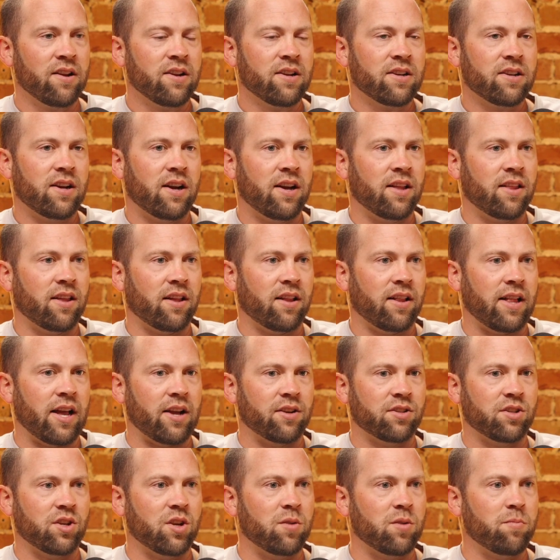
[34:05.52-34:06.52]
That
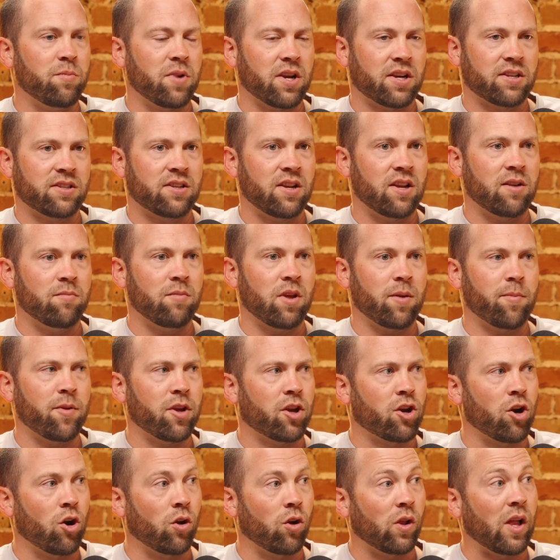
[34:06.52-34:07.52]
allows you to mix in maybe
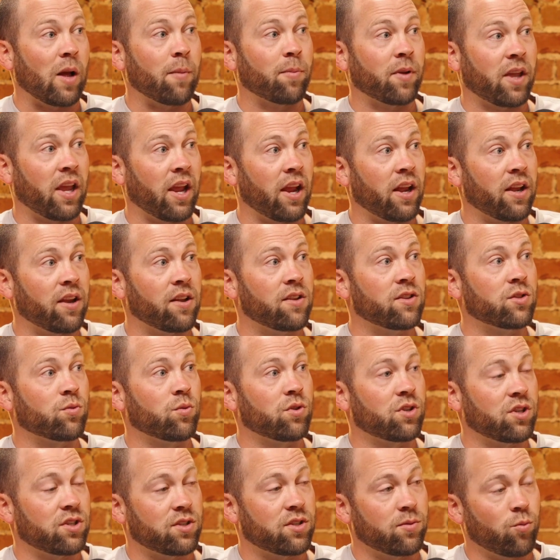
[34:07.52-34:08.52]
Kolob Canyons,
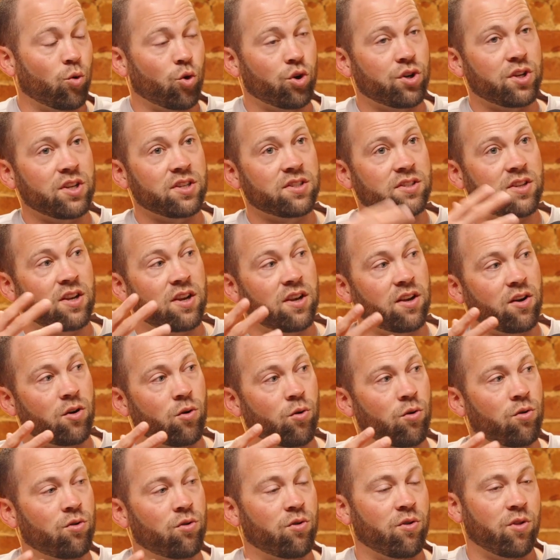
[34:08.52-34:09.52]
which is a more distant
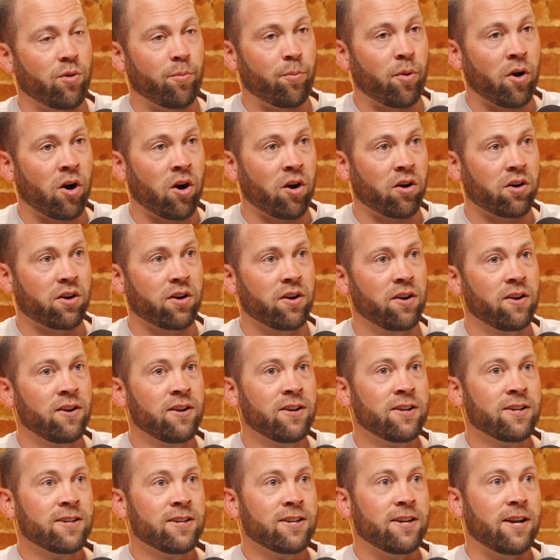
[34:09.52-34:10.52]
corner of the park.
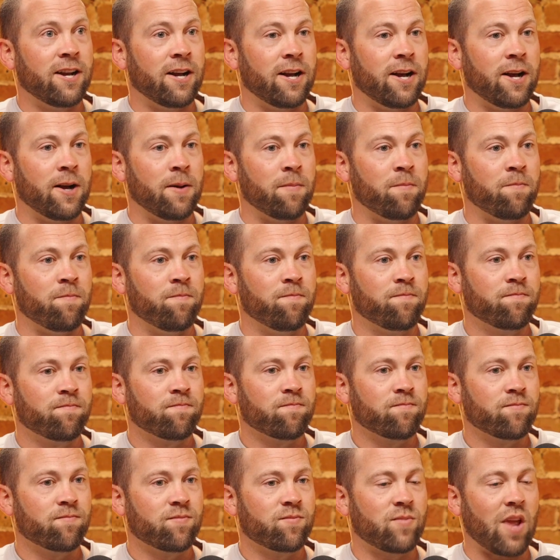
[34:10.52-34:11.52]

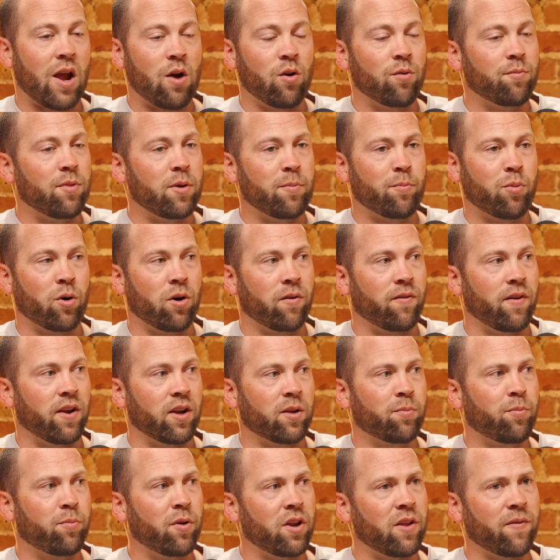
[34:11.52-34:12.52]
That would be
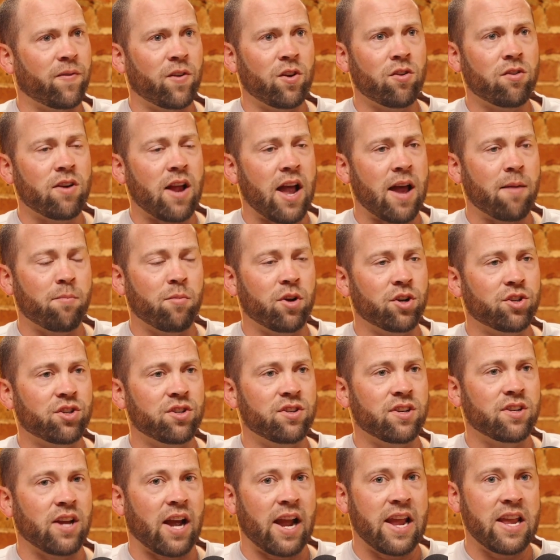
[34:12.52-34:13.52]
perfect. But if you're not much
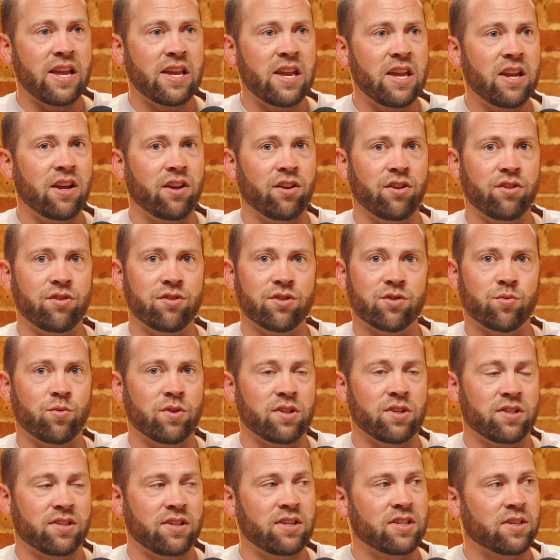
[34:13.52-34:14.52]
into hiking and you just
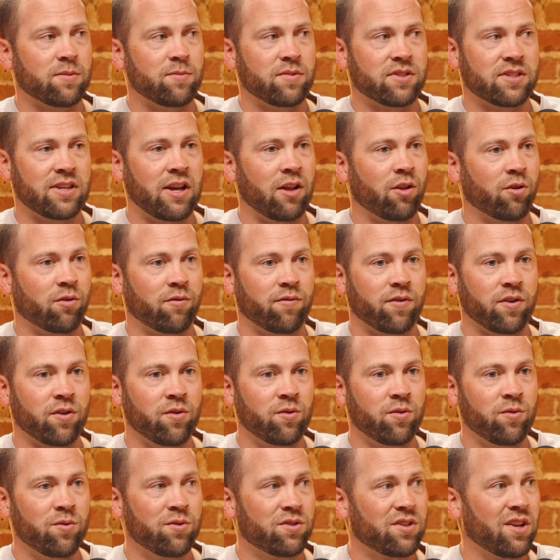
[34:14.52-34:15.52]
want to see some stellar
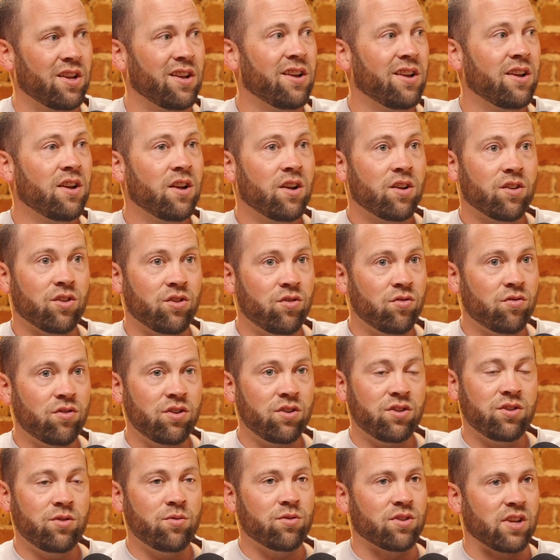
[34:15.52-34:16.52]
views, you
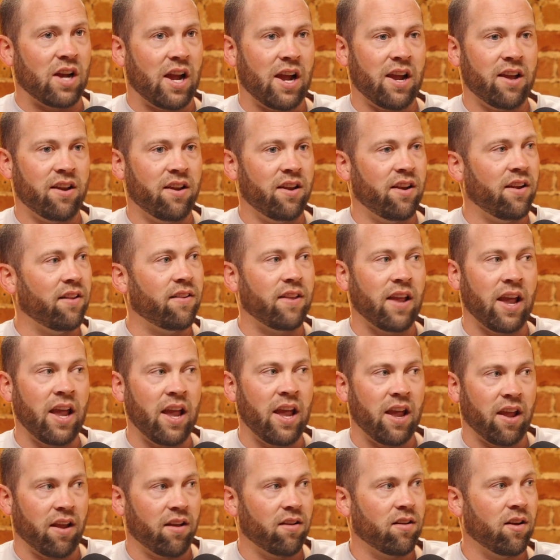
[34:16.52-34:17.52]
could do Zion in a
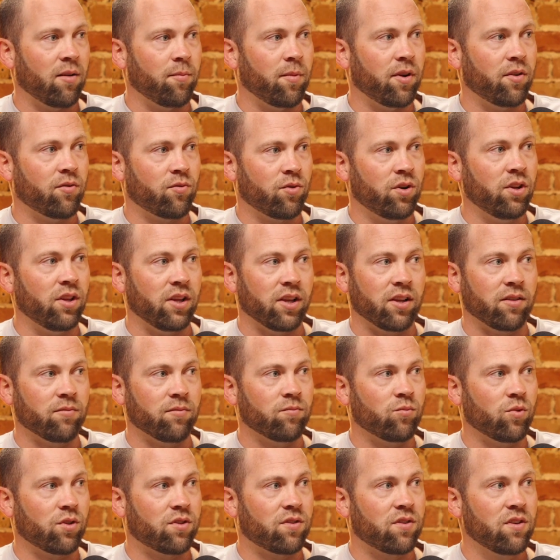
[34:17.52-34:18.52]
day. I mean, really,
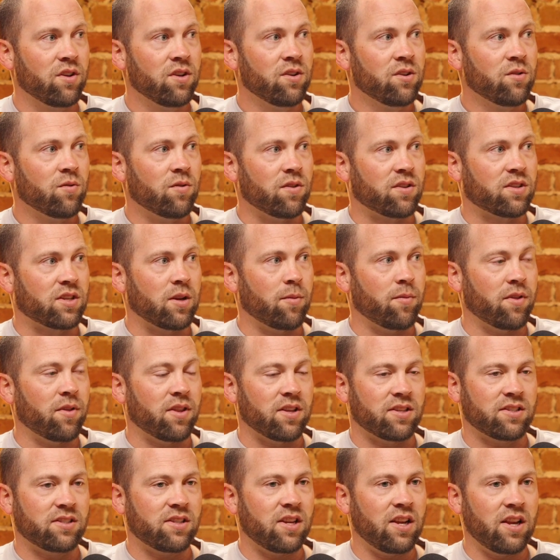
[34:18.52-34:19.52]
with some of the
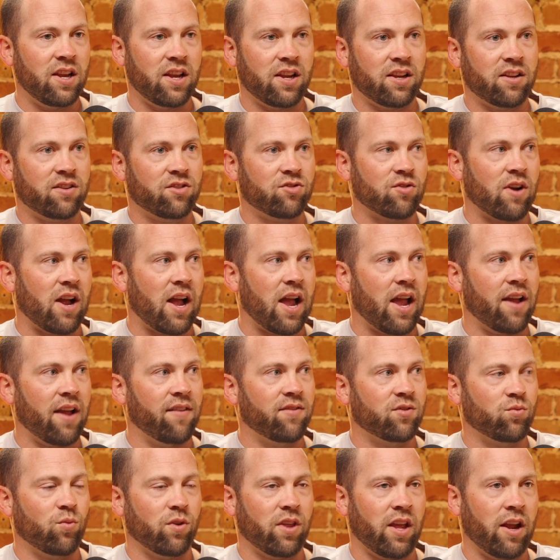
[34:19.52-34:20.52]
scenic
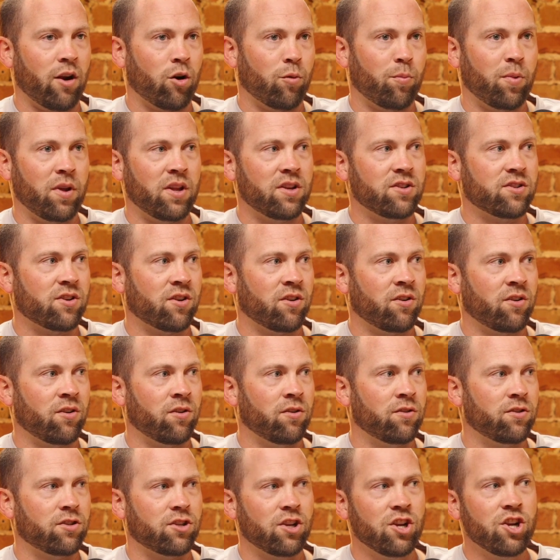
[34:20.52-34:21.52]
drives with hairpin
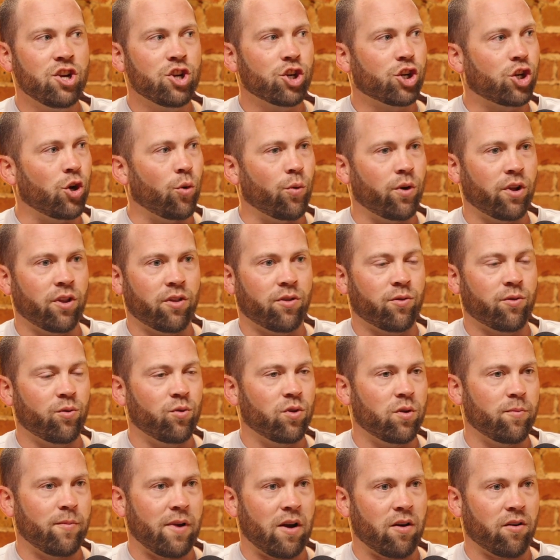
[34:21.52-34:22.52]
turns, going through
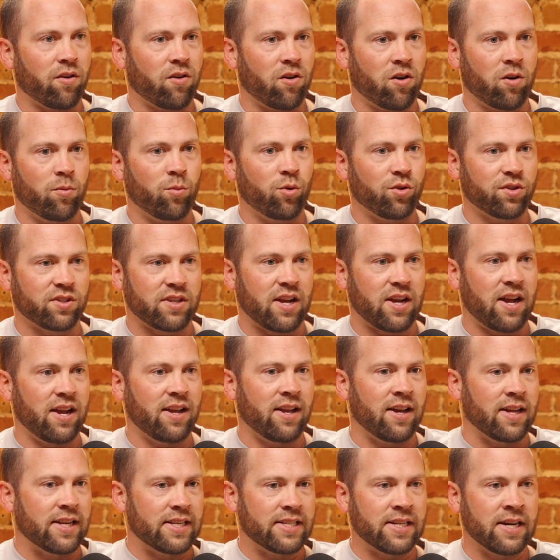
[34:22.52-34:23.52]
the Mount Carmel
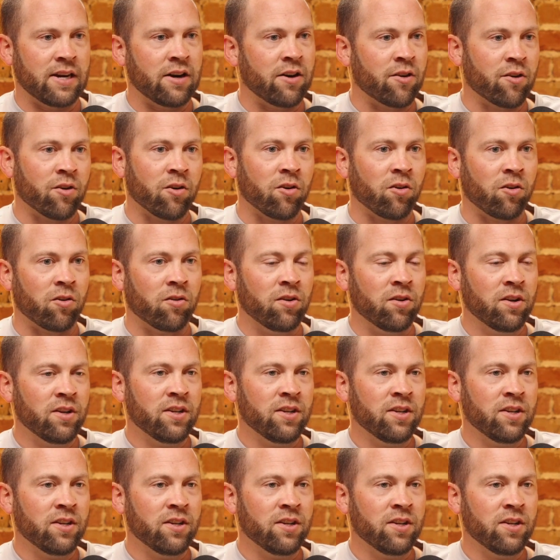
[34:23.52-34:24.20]
Zion Tunnel,